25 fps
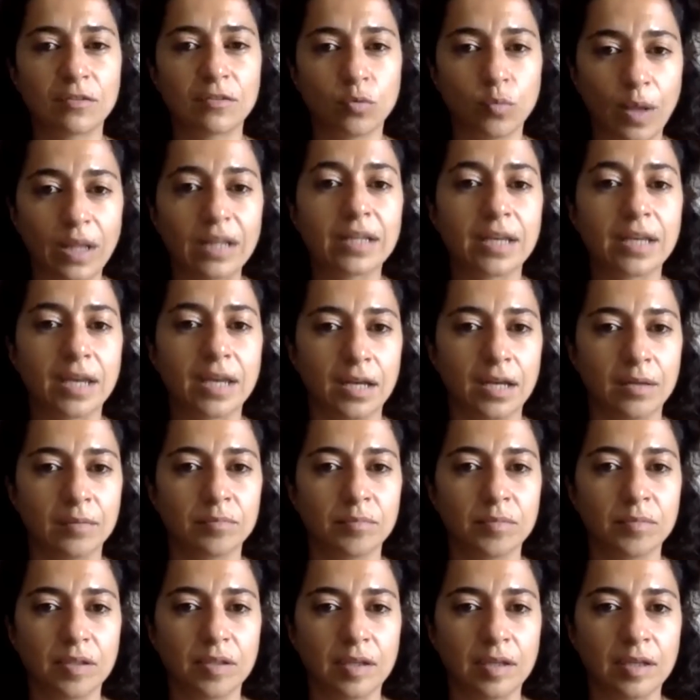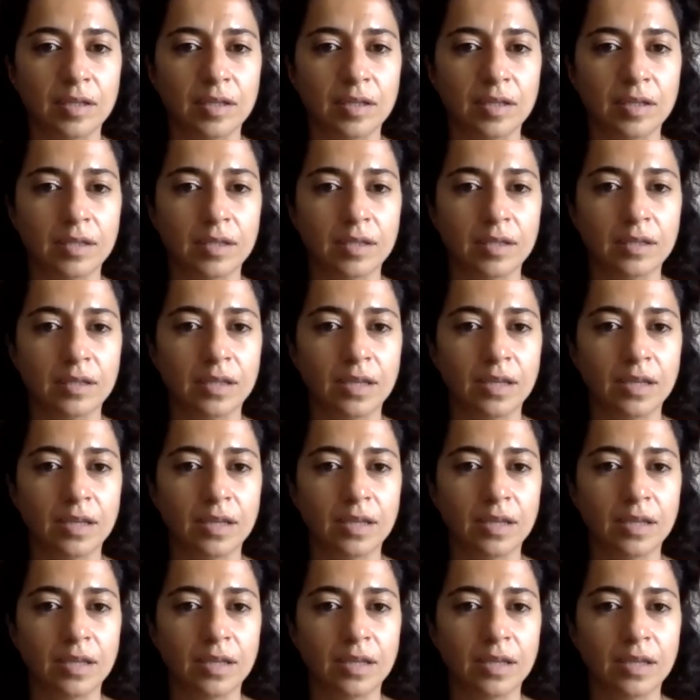welcomed in
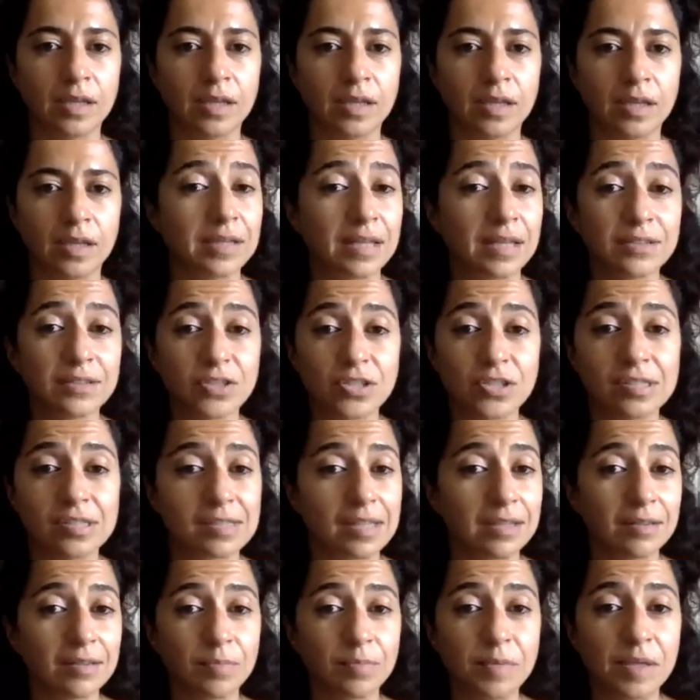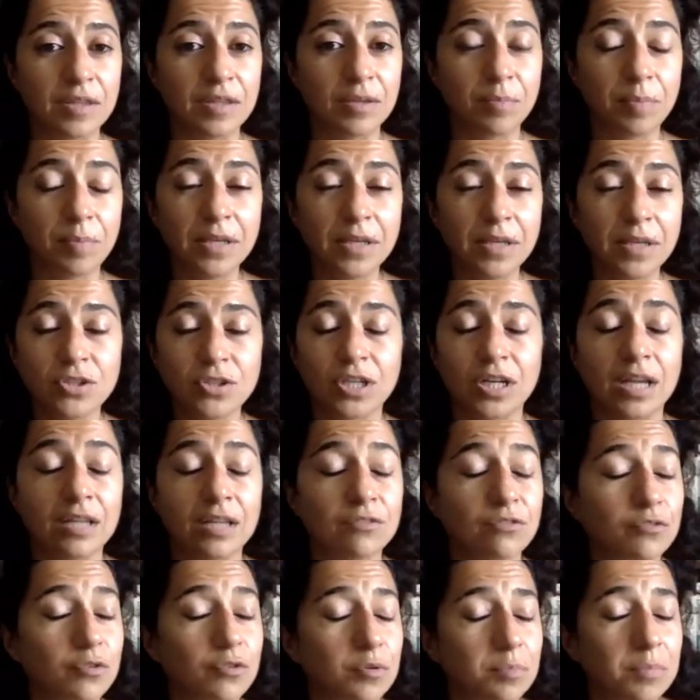Europe. And then she sent me the picture, and
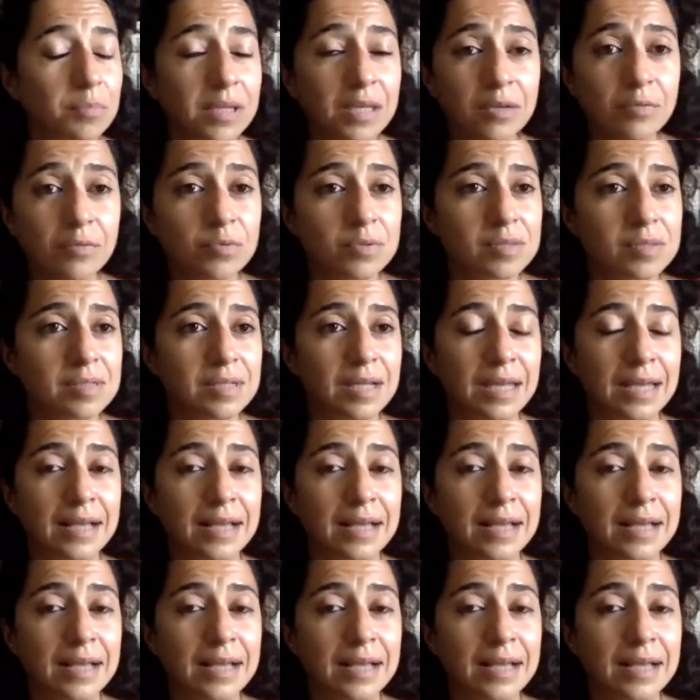for me it was like,